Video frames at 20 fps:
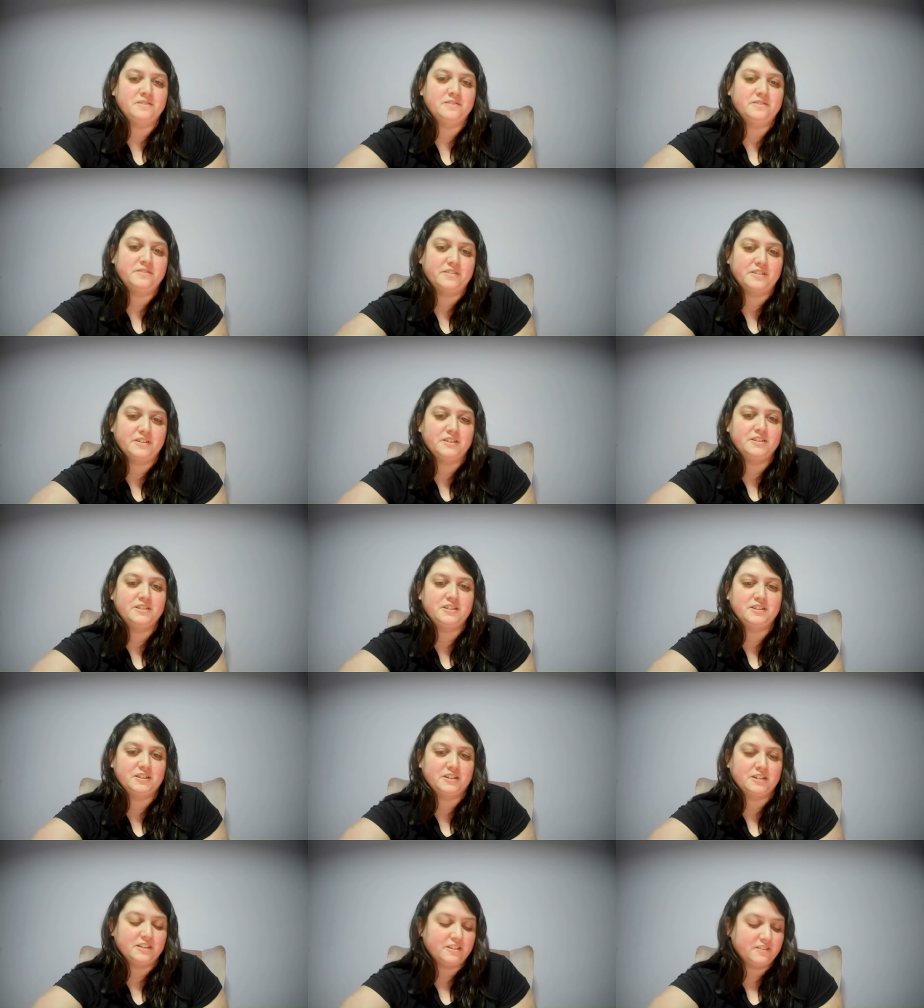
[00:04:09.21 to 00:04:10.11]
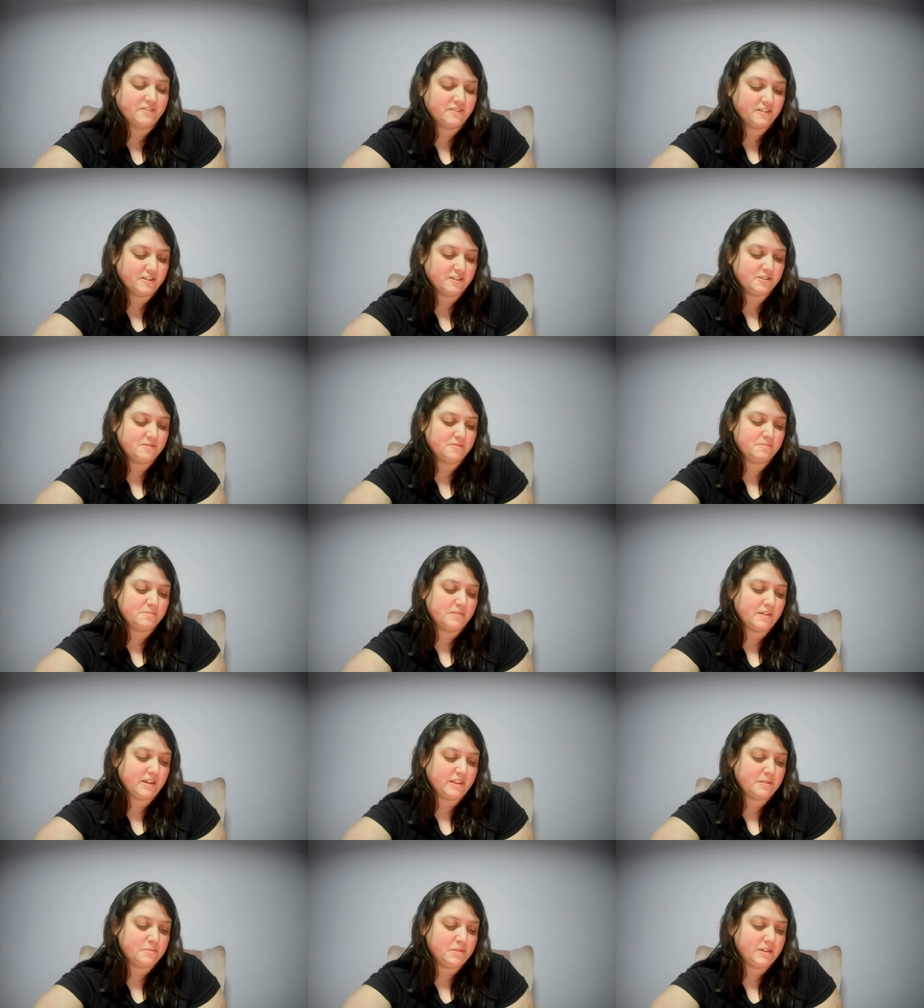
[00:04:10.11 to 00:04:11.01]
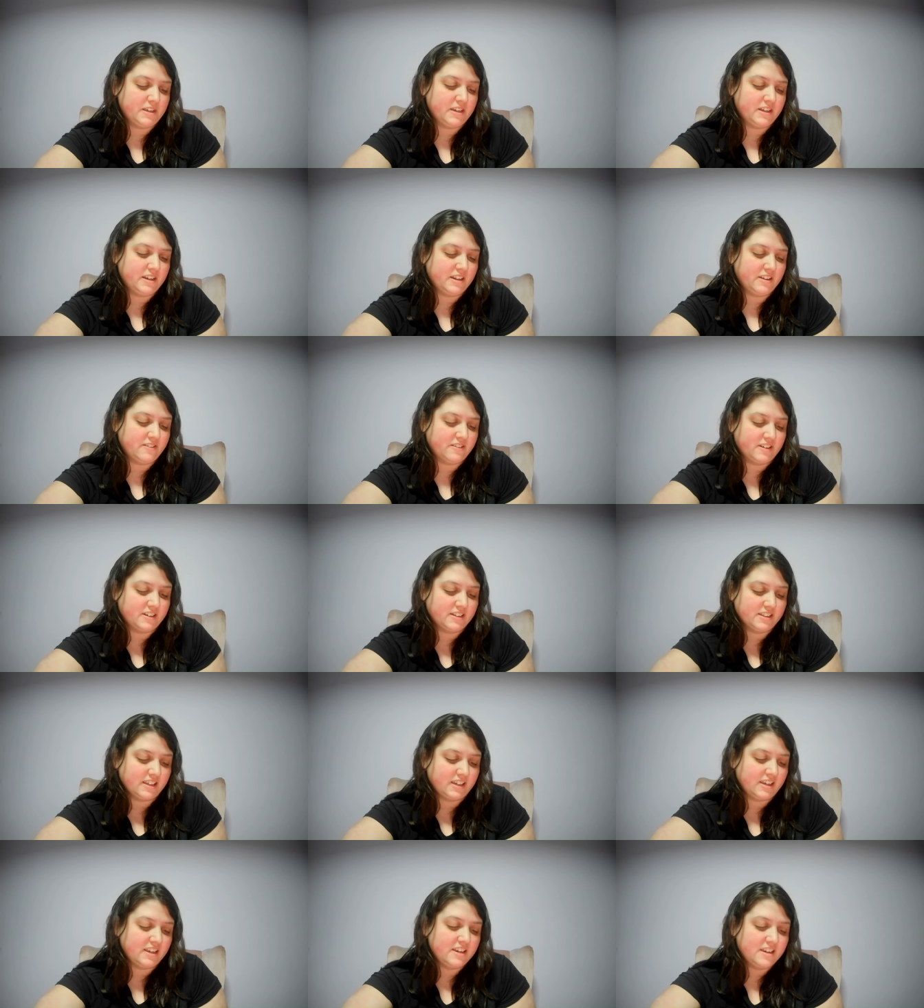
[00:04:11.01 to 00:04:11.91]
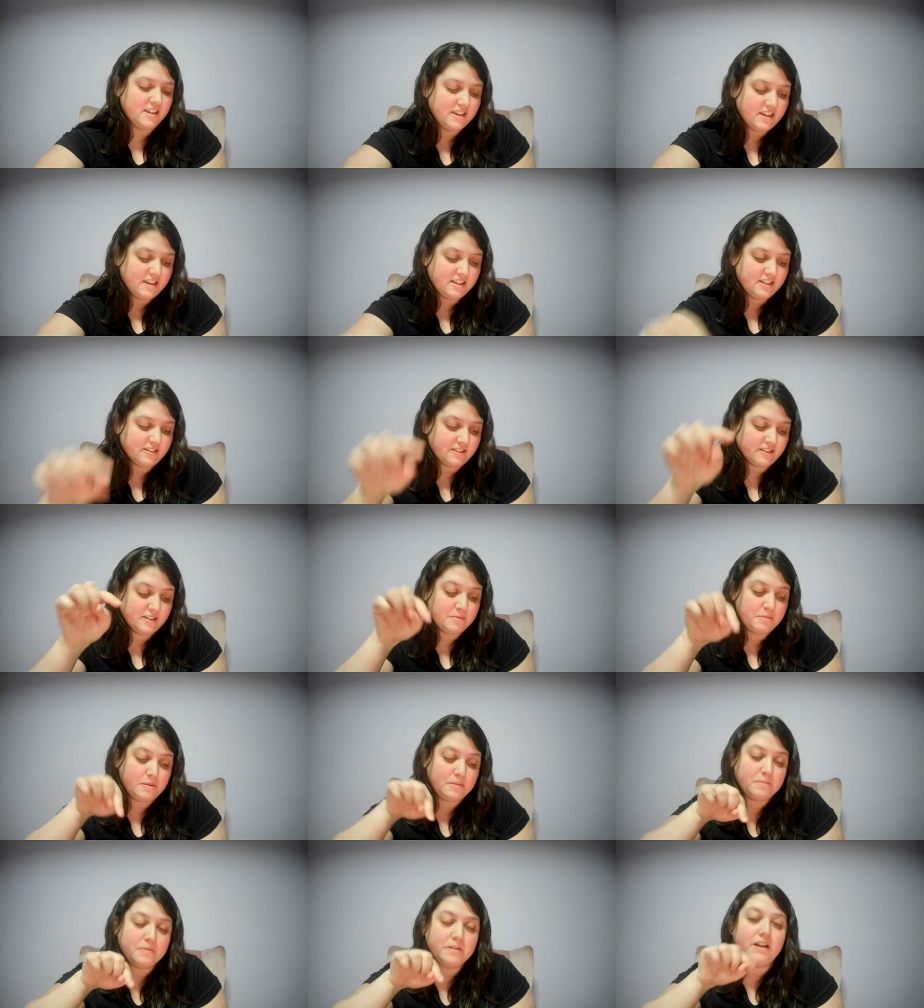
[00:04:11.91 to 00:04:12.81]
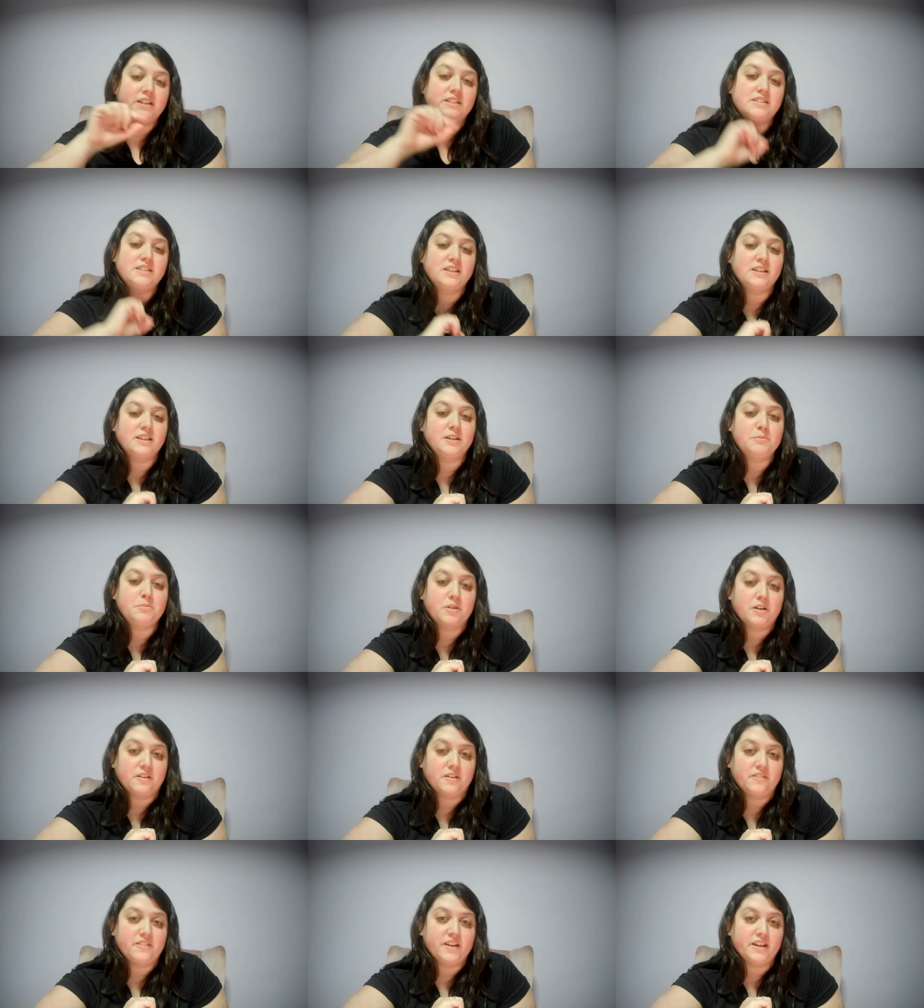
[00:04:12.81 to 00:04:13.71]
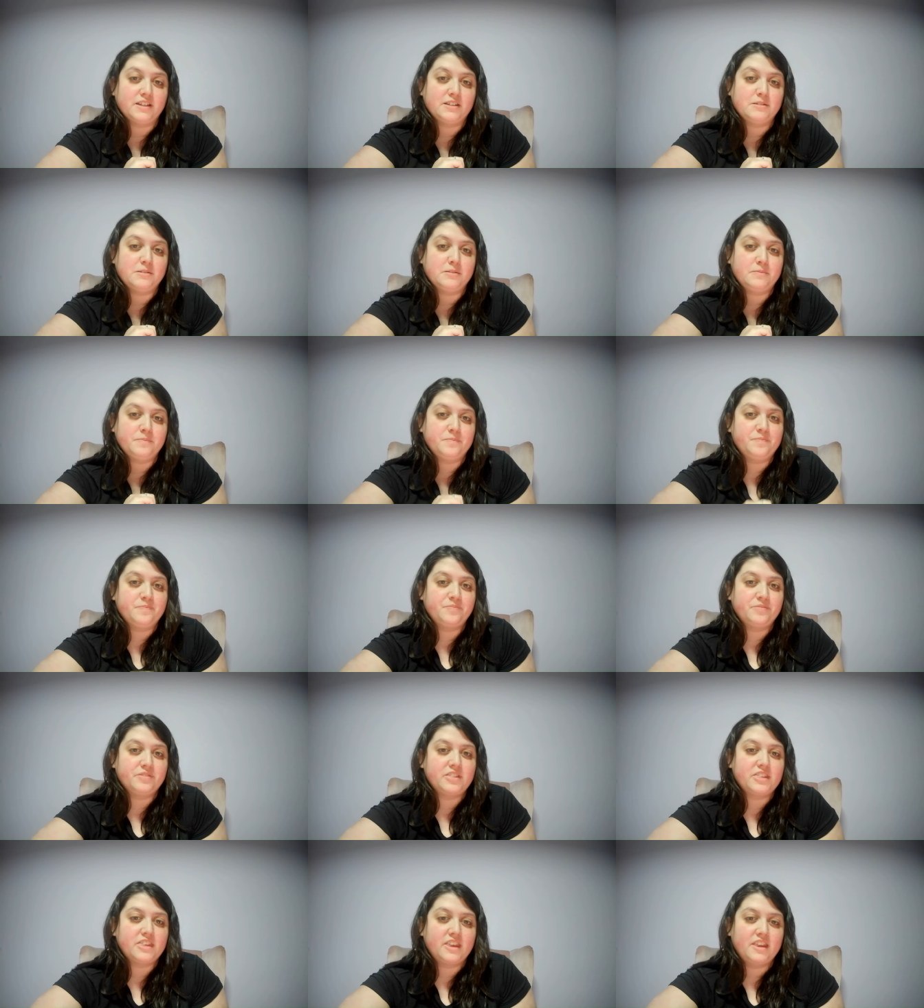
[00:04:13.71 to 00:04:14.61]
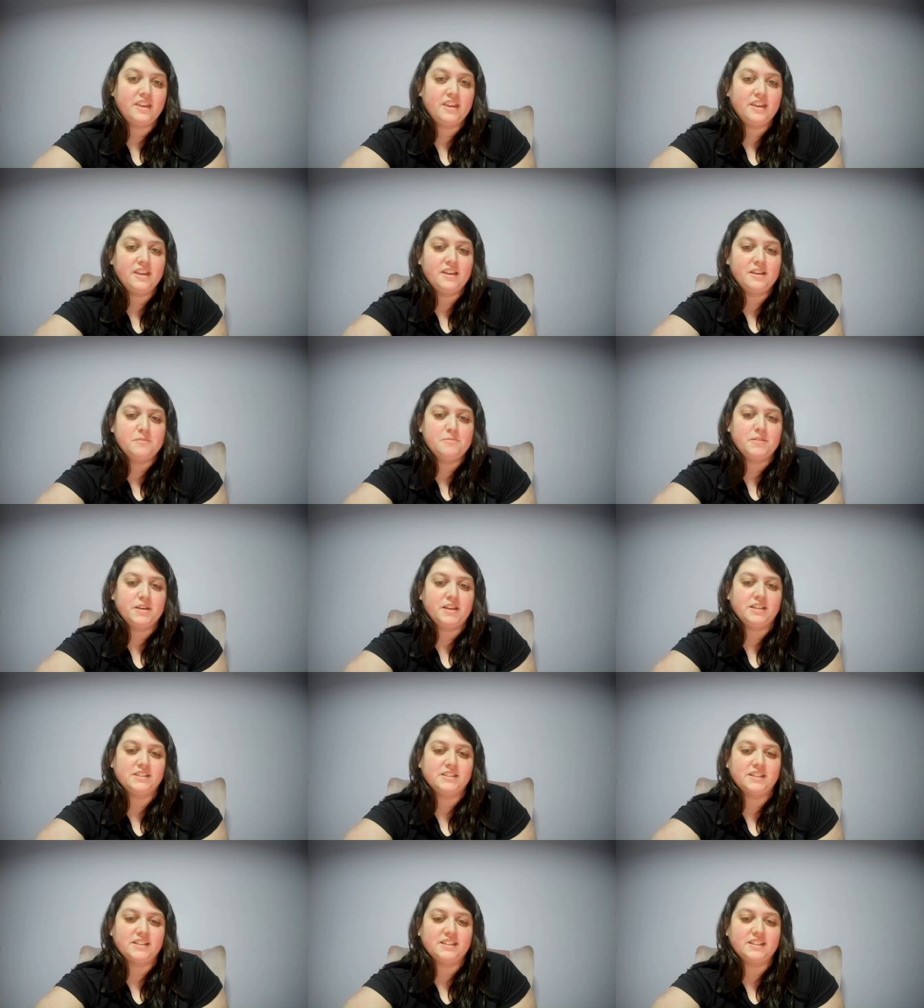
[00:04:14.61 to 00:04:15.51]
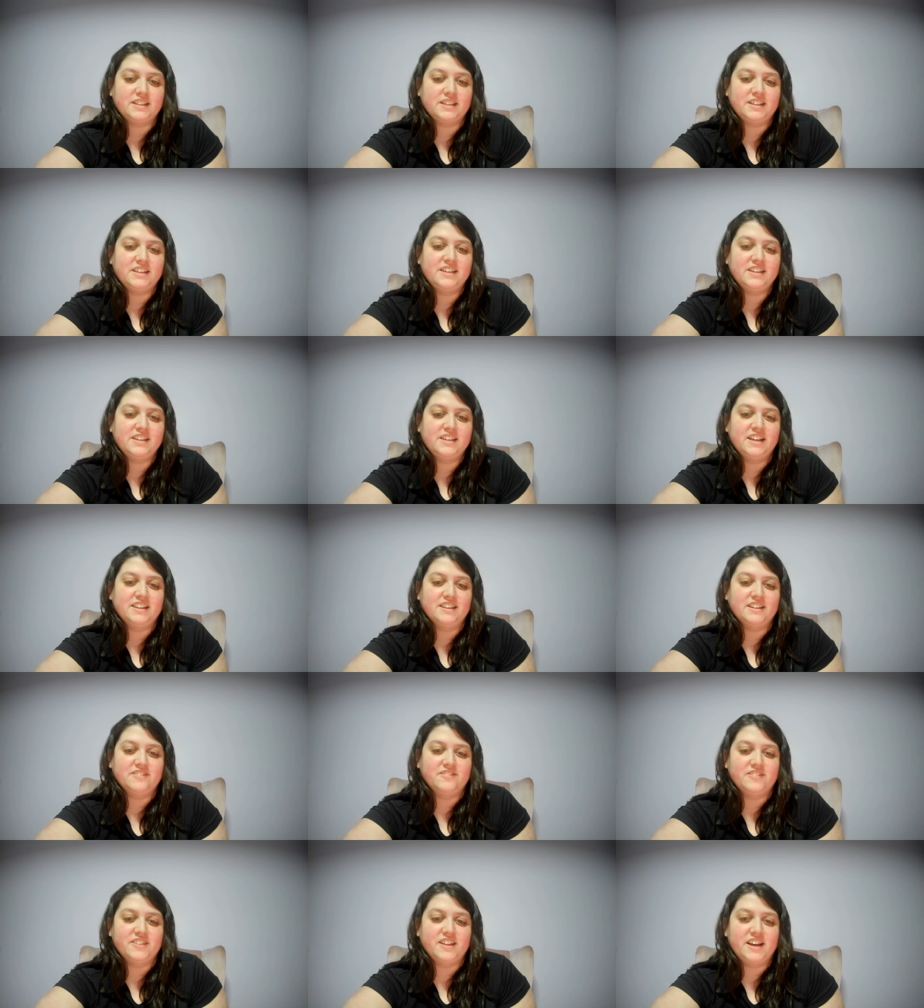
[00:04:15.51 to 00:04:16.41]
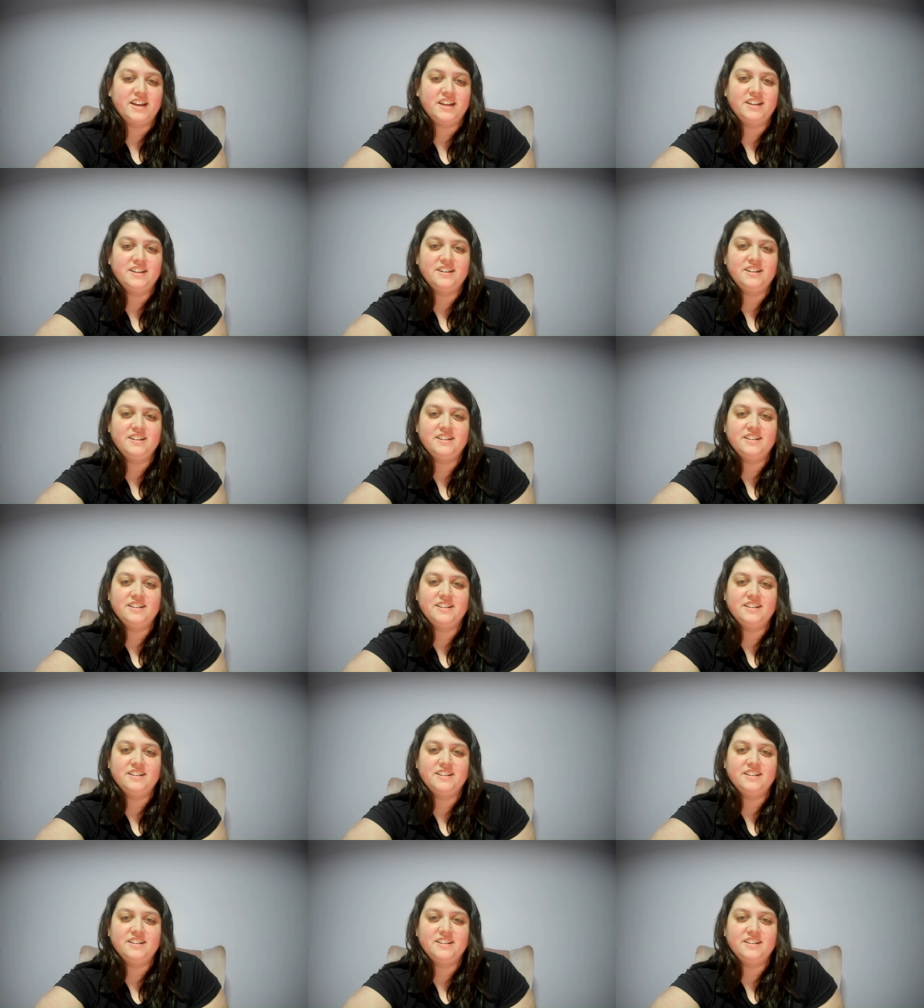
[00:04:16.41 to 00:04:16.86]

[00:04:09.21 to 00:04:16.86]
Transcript: For sure. At the beginning, where he's like, toilet paper has to look perfect. Basically. I love that.